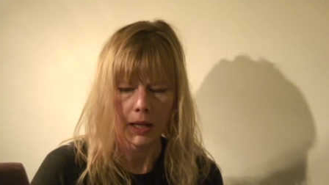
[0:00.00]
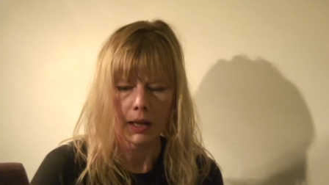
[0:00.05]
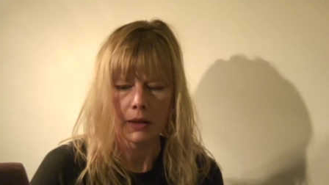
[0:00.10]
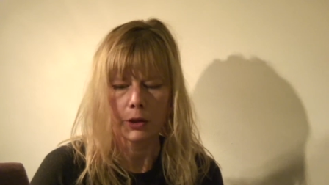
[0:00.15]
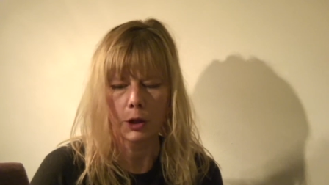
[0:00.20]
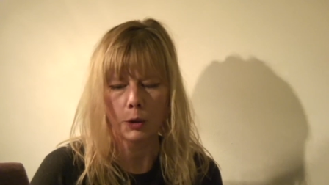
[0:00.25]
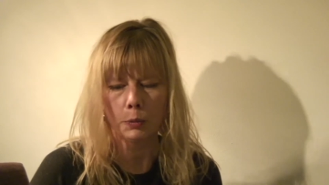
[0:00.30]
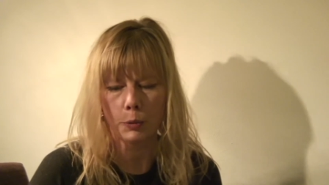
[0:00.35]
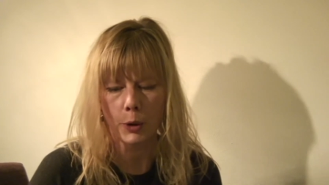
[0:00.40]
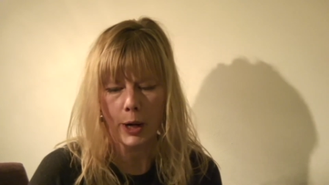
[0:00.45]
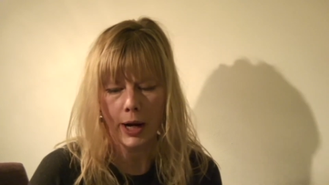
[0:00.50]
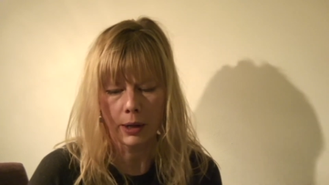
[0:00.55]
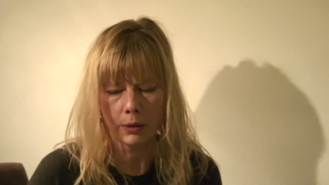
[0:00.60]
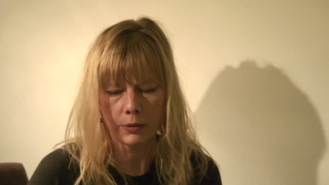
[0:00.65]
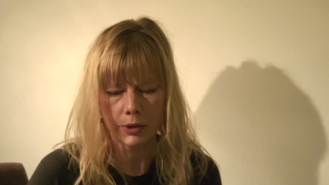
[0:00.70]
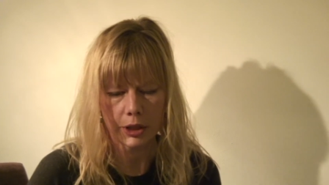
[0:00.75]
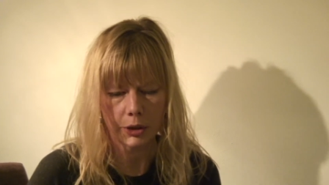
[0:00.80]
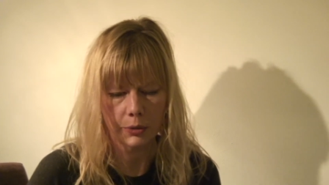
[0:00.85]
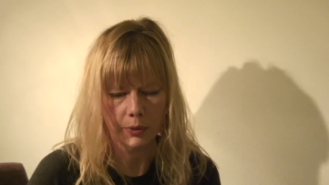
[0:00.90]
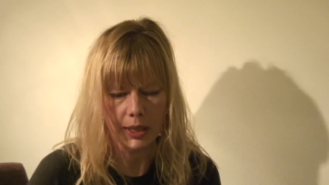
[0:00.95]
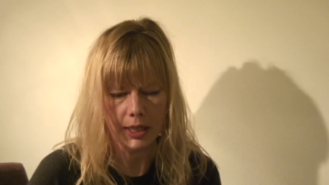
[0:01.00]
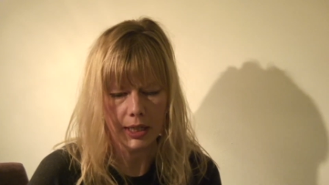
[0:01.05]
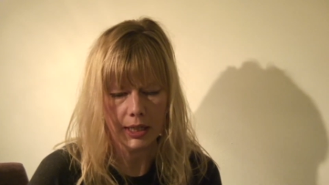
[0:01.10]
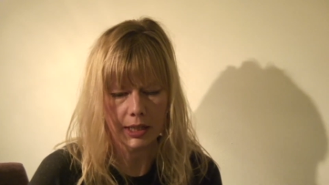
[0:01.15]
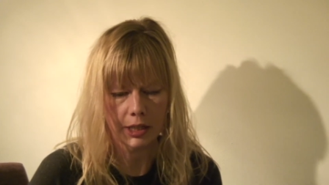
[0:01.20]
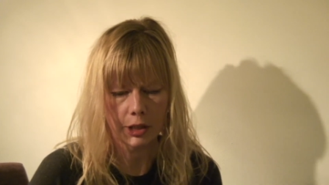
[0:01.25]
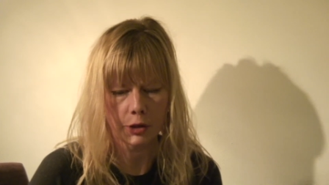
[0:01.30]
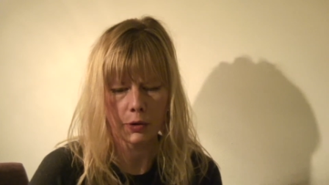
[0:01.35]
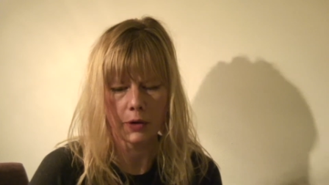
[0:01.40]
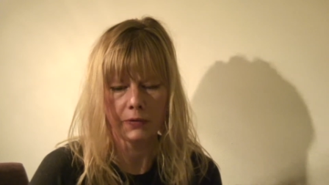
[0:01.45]
their brown
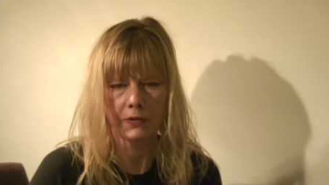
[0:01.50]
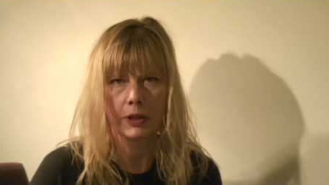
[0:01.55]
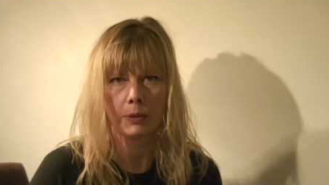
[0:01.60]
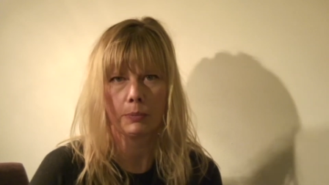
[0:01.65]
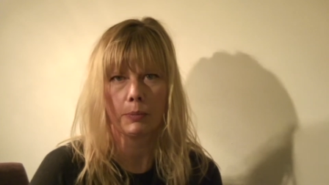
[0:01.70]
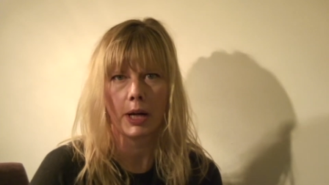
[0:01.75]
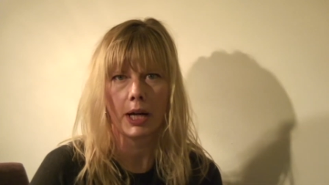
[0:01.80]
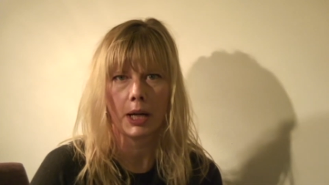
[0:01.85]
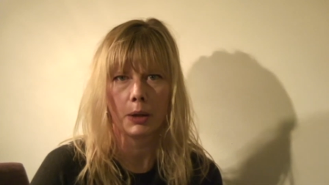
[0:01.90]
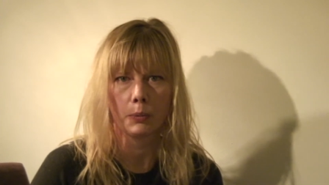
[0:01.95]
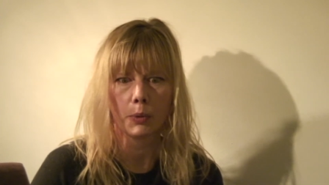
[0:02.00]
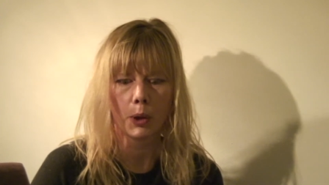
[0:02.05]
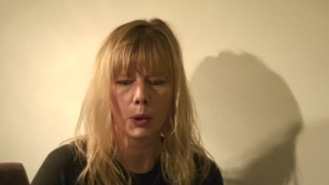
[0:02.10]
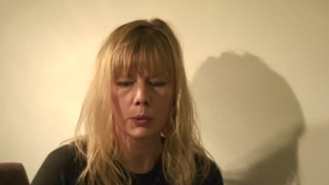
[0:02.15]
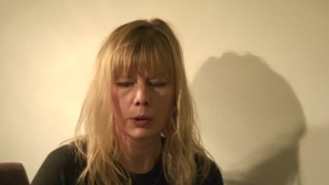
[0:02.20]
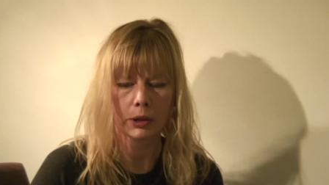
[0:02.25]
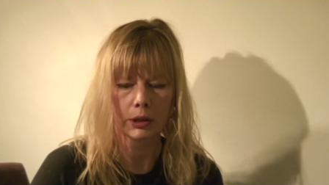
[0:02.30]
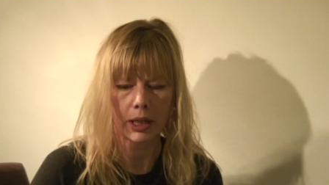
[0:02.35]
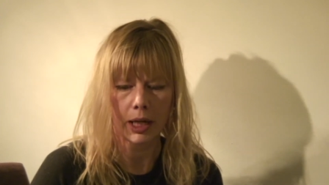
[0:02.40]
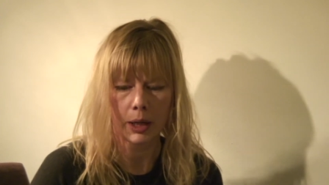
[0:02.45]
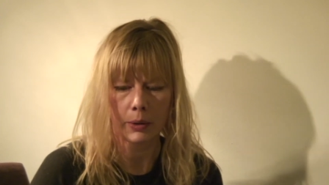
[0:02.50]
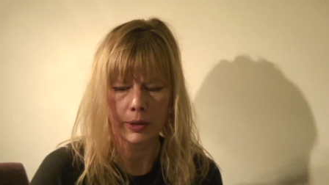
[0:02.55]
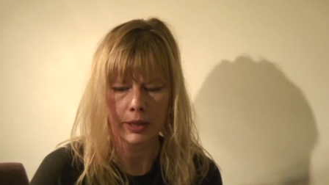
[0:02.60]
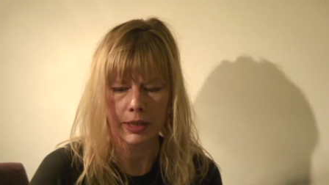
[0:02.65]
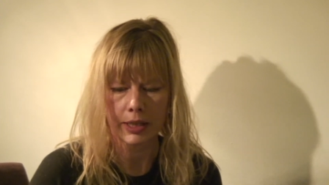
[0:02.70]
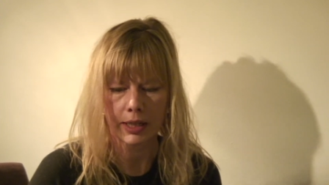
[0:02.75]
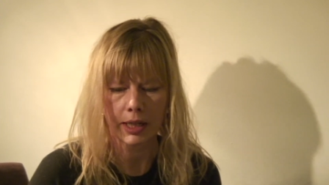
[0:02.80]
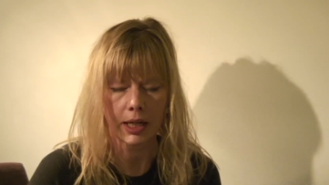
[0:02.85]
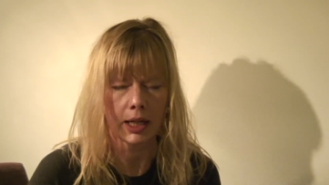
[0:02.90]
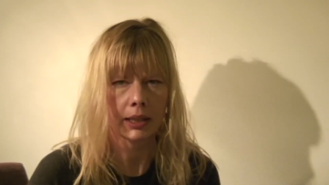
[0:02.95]
degrees scriven by road
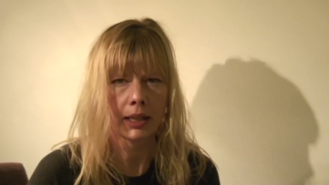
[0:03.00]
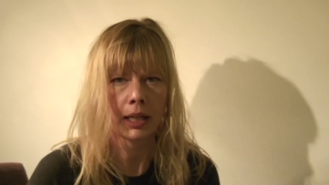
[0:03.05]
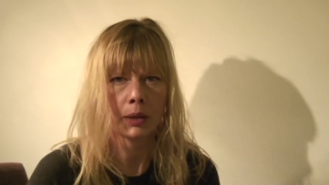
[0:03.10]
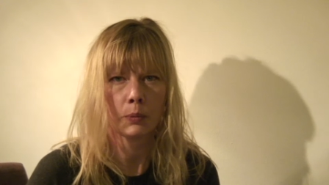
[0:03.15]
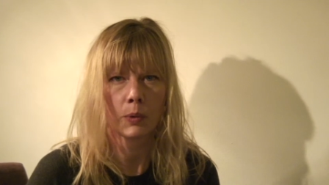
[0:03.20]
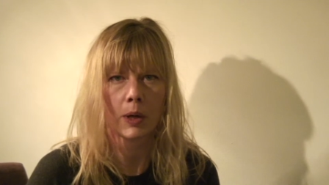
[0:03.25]
allowance cut at